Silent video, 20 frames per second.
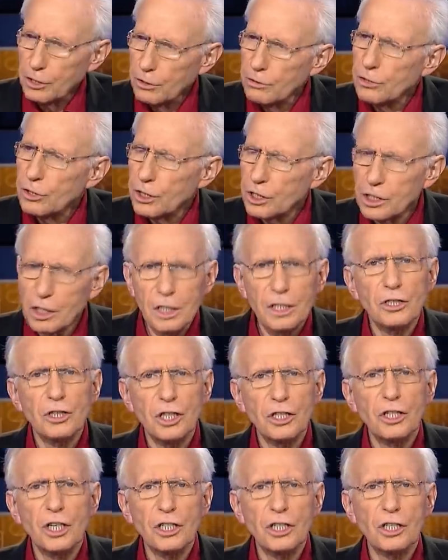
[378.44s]

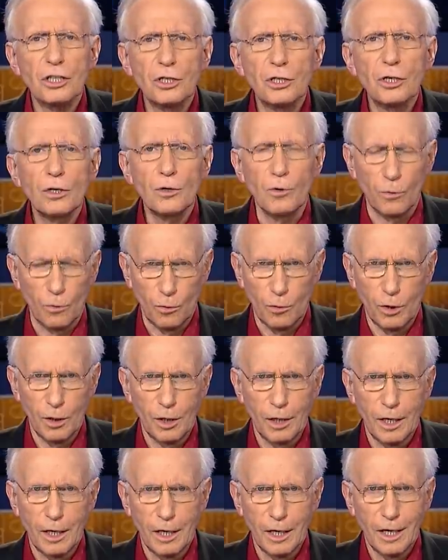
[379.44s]
she just knew
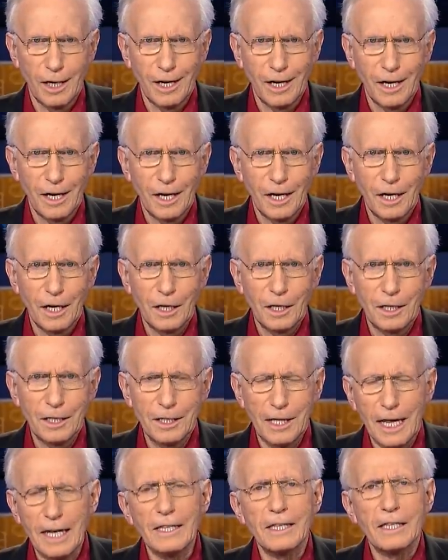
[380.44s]

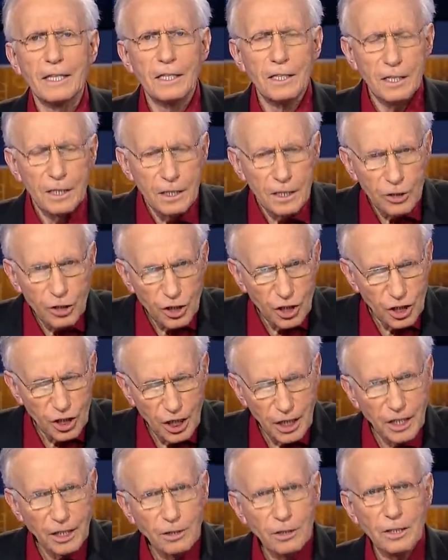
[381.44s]
that
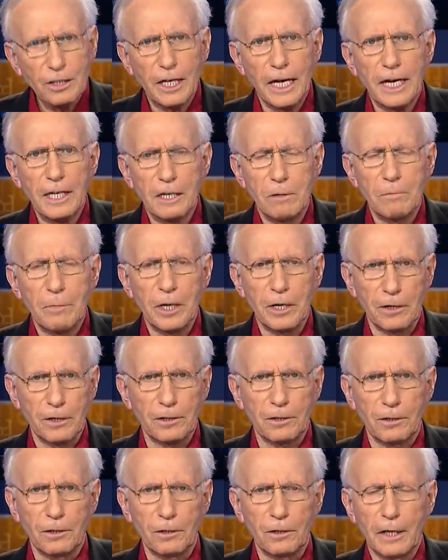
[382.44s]
she could get a
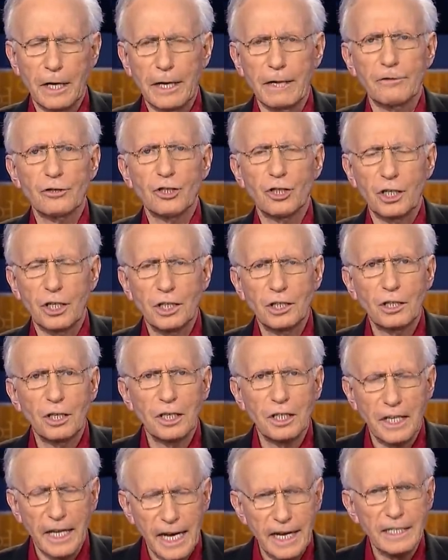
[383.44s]
miracle if she
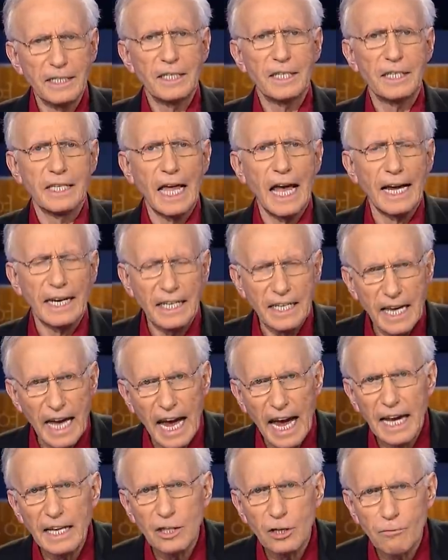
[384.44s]
could get to that
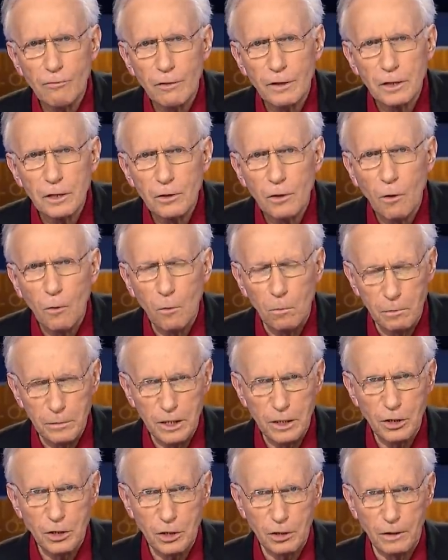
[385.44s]
Kathryn
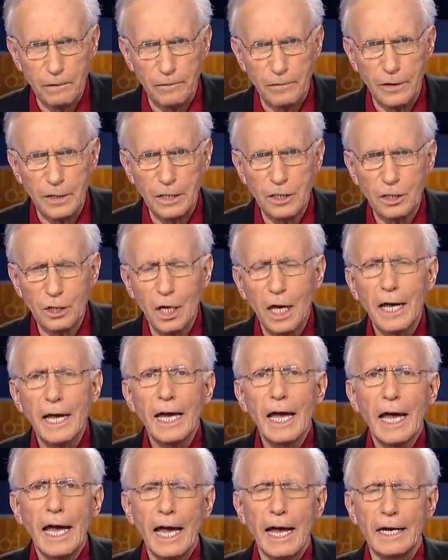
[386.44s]
Kuhlman service.
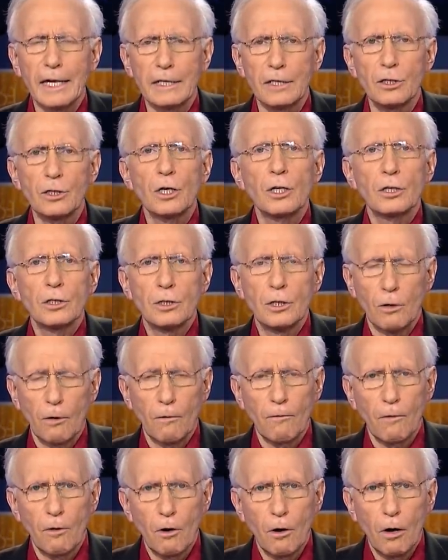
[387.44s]
And
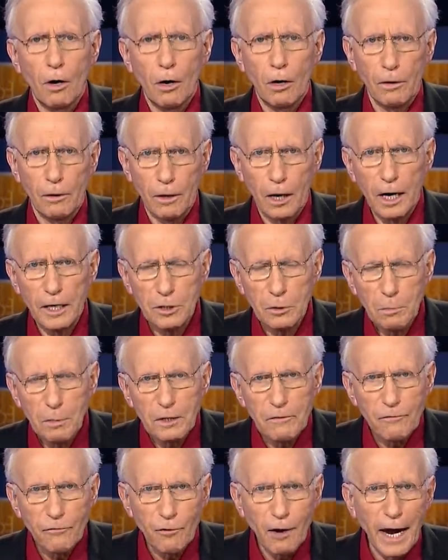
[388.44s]
so her
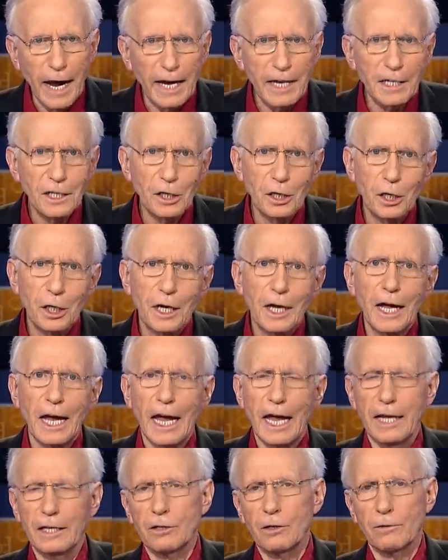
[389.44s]
husband, Frank,
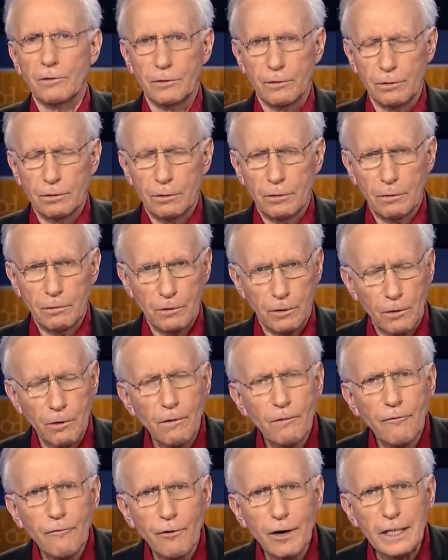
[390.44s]
and her
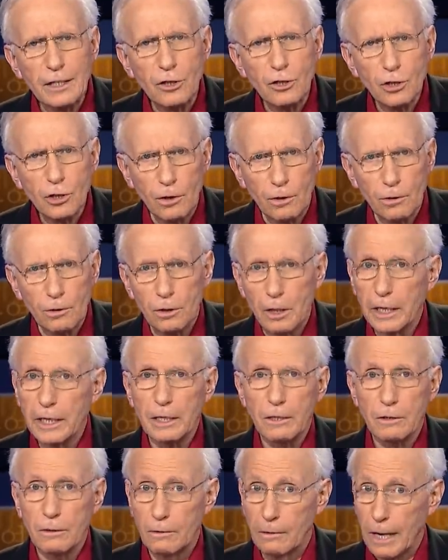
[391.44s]
girlfriend,
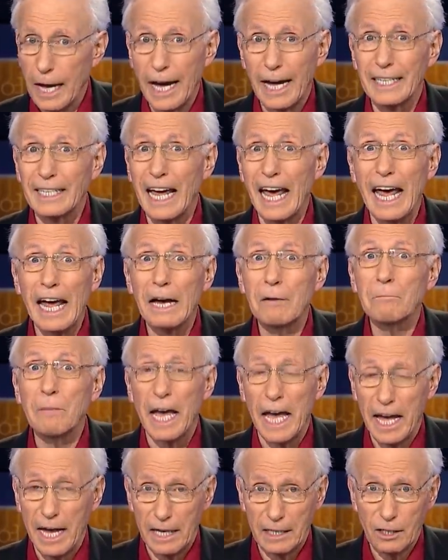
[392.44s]
Shirley, who had
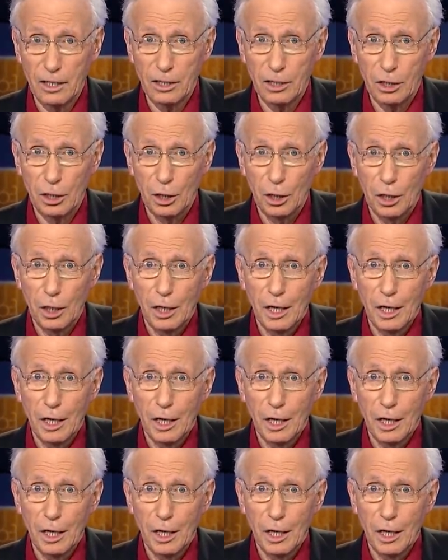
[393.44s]
MS,